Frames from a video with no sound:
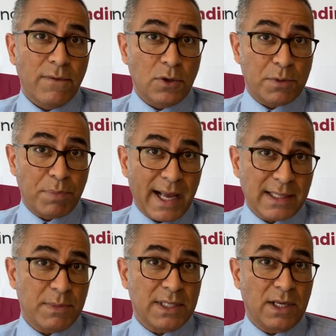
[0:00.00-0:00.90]
those
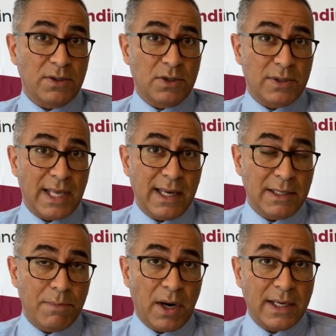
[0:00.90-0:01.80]
plasma cells and those
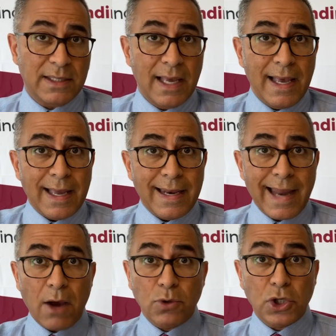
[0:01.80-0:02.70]
antibodies,
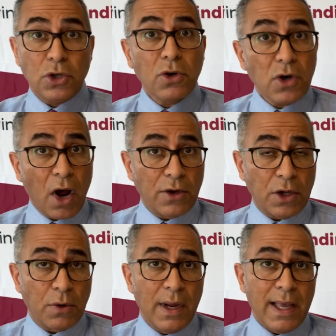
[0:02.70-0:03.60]
now turn on
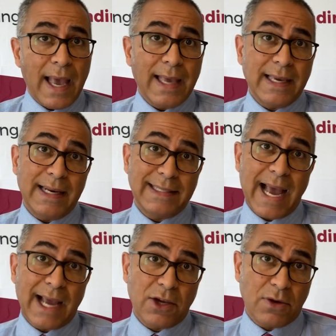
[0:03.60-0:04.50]
you and can
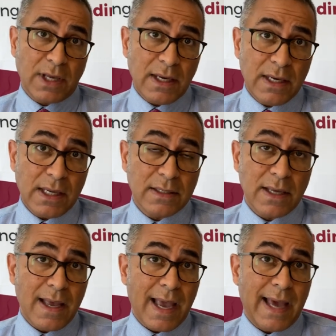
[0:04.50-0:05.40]
attack your
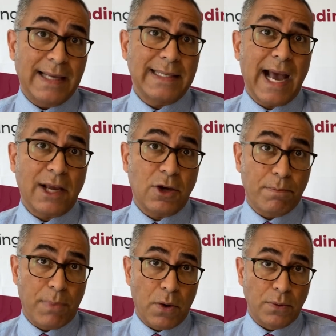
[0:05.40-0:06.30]
kidneys and attack your
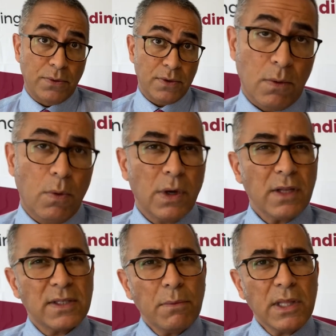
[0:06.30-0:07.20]
bones. Well, what are
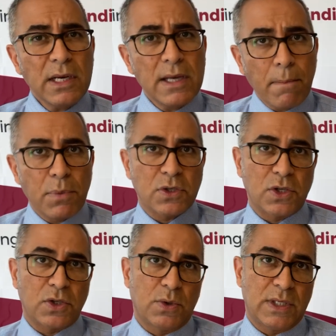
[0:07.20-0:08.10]
some of the numbers
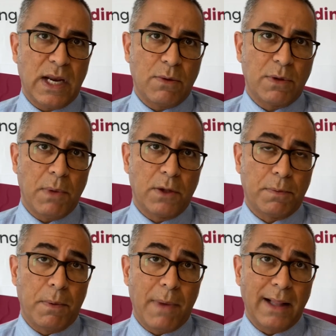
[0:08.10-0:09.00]
associated with
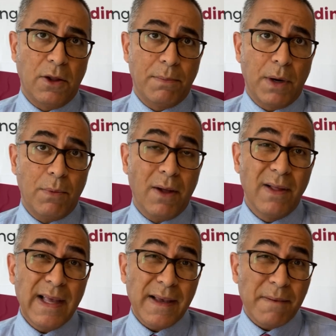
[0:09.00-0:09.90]
multiple myeloma?
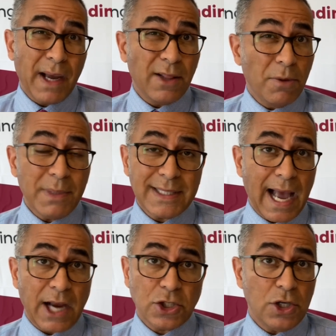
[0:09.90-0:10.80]
Well, myeloma is
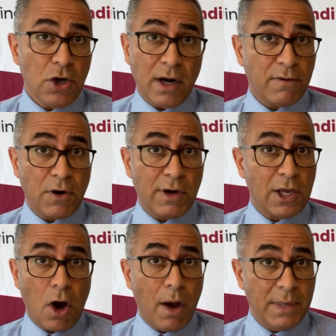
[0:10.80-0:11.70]
actually not a very
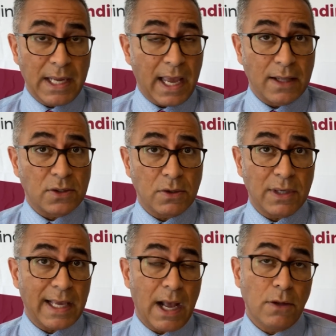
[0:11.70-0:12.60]
common cancer.
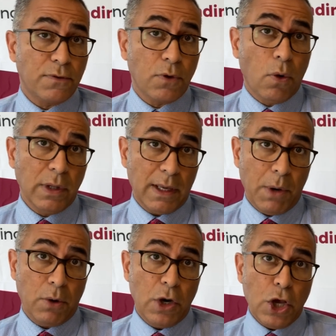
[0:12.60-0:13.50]
It accounts for only
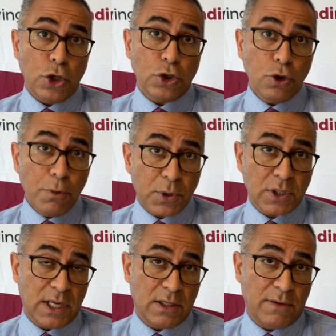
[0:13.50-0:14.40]
about
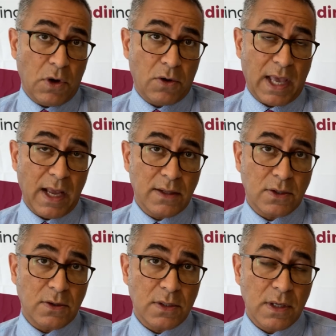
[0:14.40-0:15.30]
2% of all
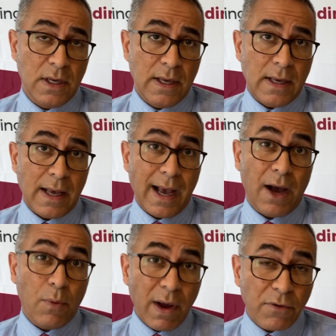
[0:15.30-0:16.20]
cancers.
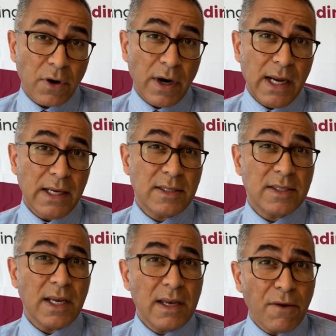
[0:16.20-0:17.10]
However, it is
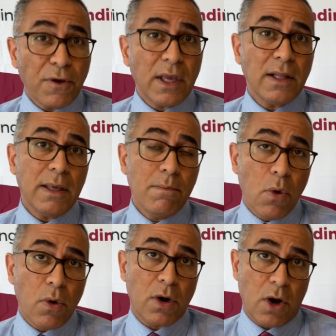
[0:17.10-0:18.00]
significantly
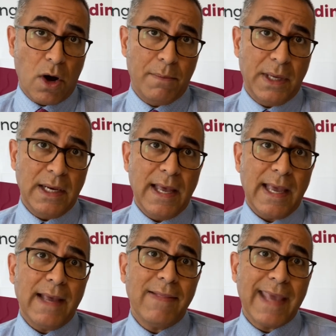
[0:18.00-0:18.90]
more common
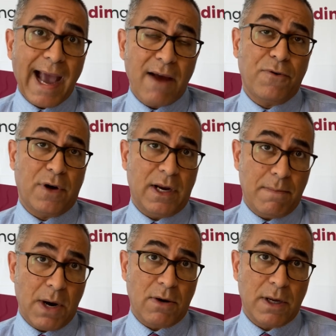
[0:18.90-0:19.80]
in the African
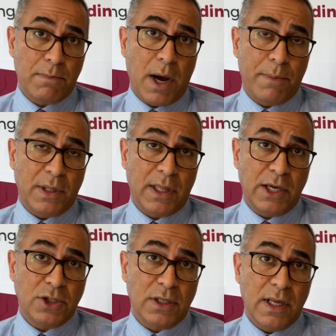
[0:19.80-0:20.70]
American
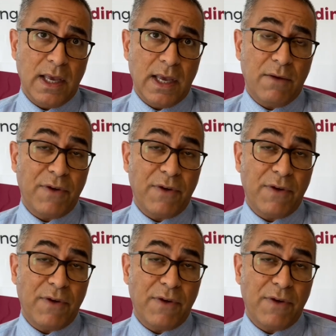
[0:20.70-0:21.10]
population. In